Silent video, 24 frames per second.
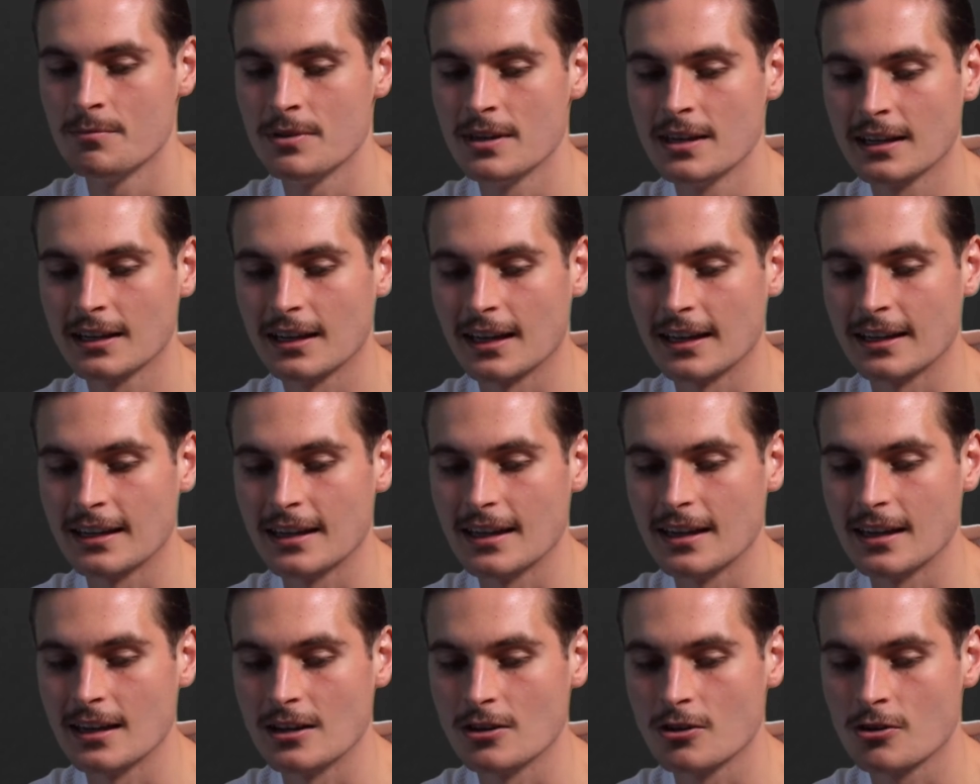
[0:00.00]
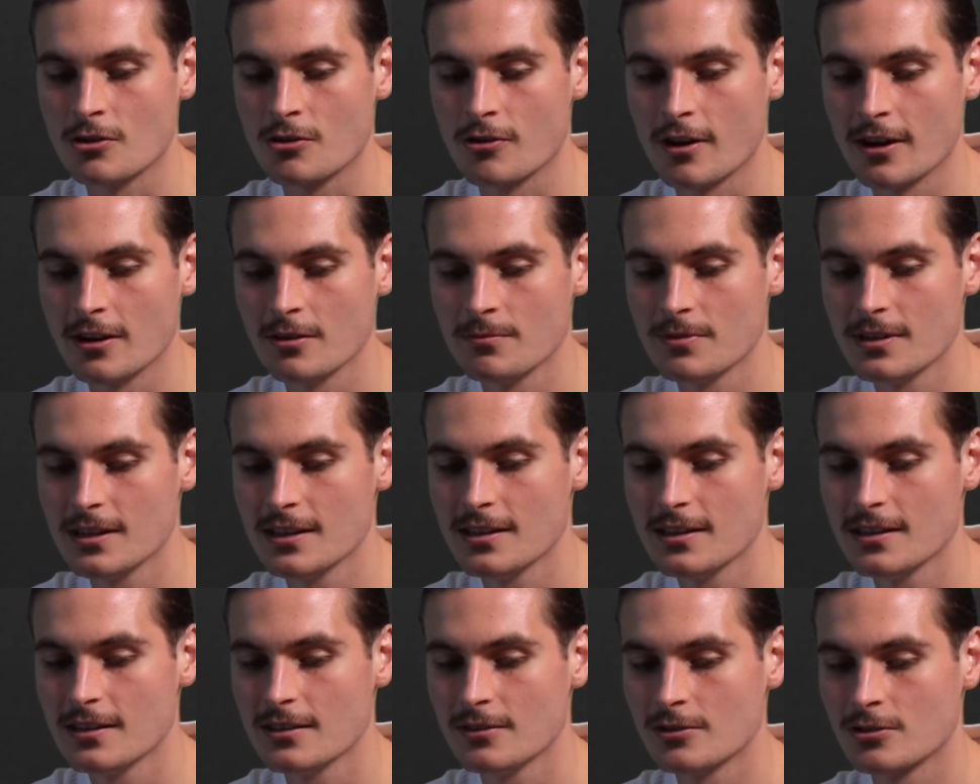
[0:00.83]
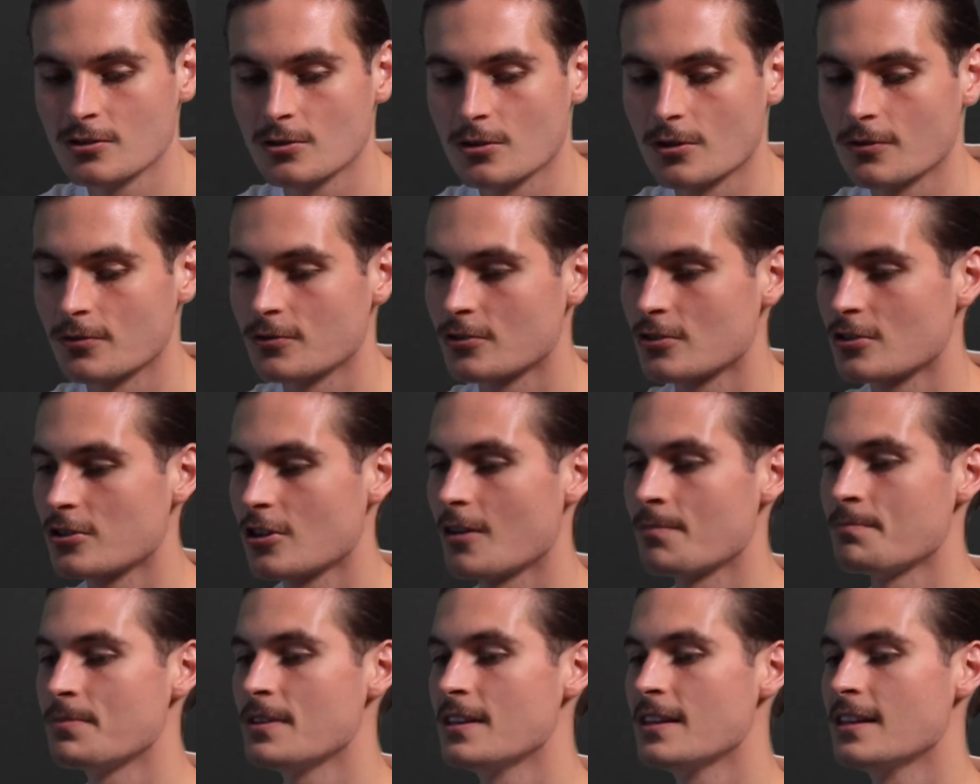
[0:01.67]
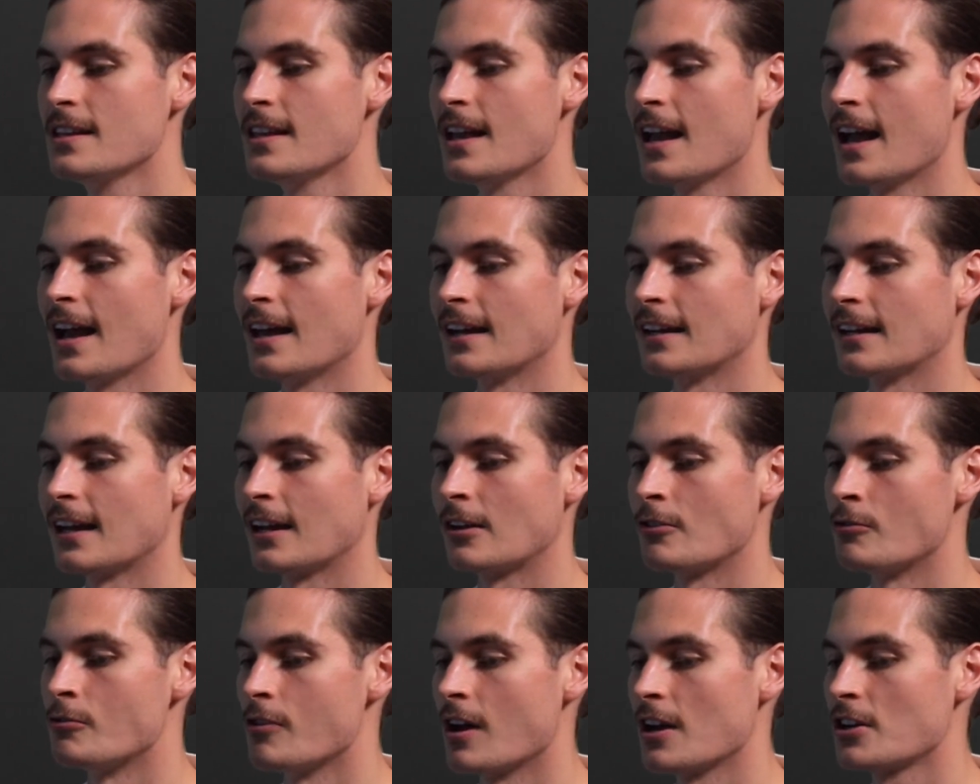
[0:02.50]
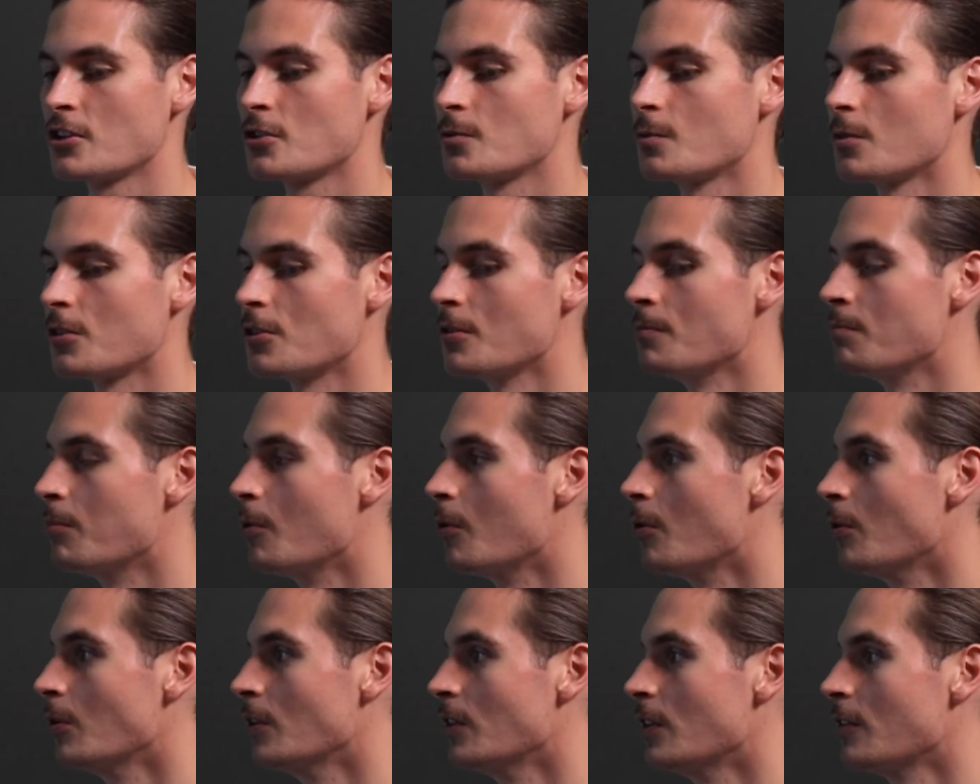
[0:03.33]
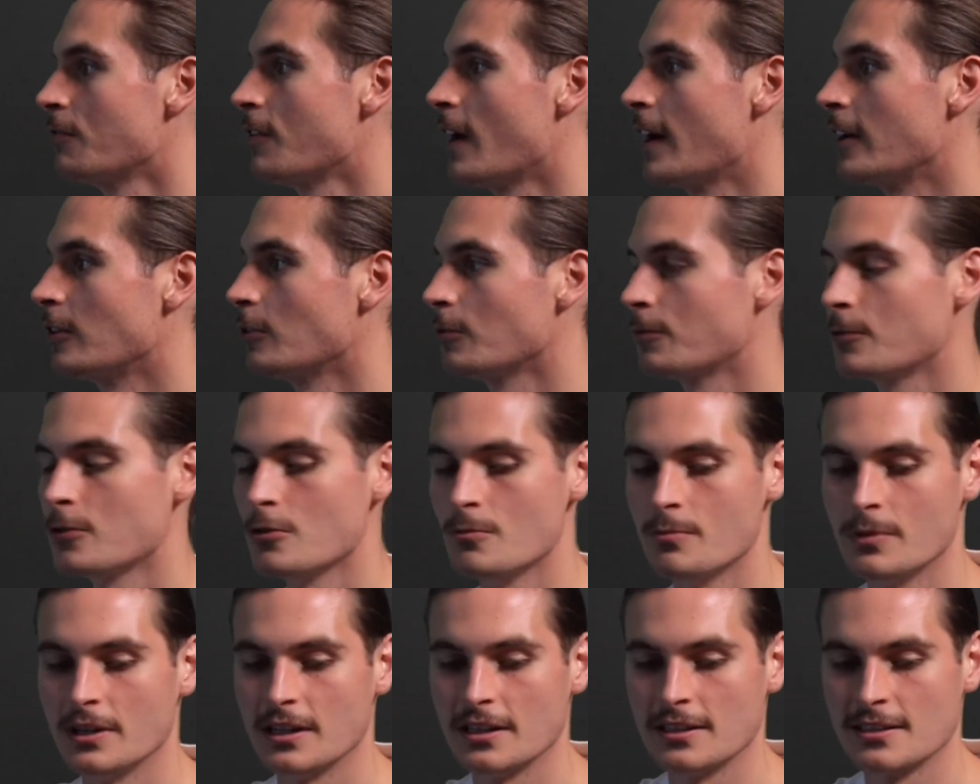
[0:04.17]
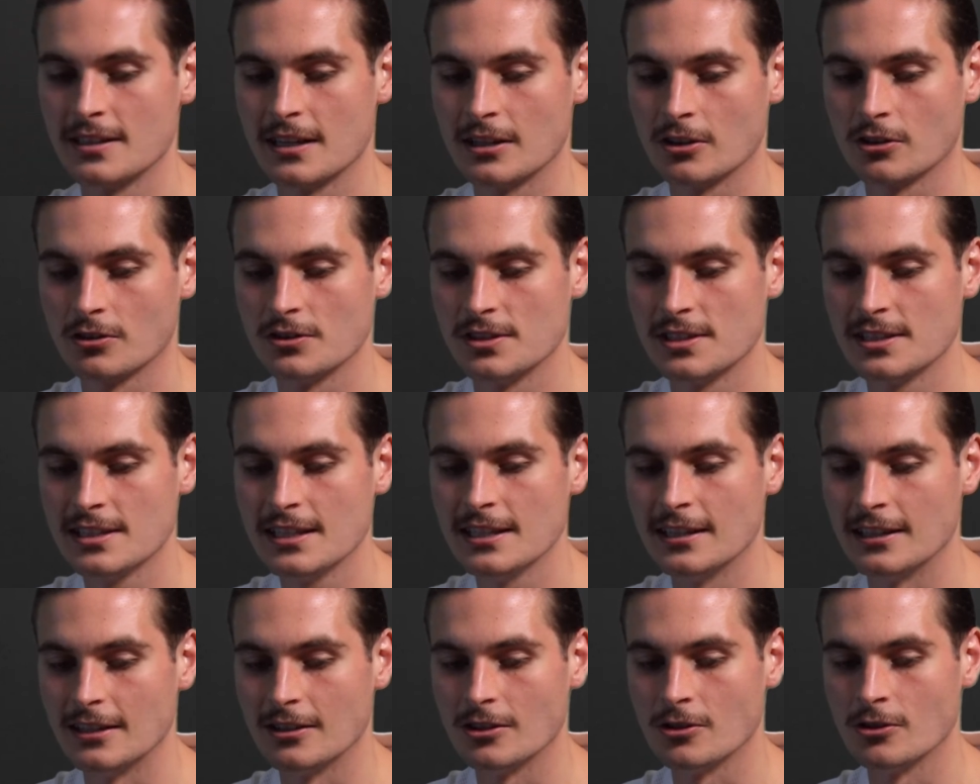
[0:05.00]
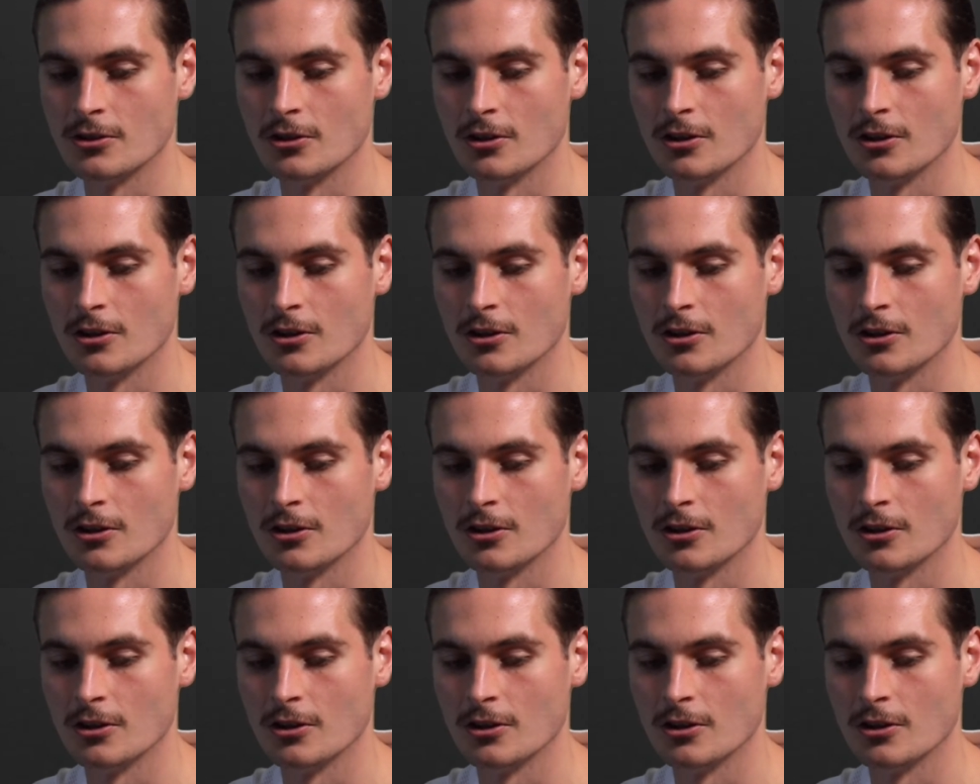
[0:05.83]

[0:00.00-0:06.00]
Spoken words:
being like incredibly sort of sloppy and like rushed with the ball in the final few minutes and conceding.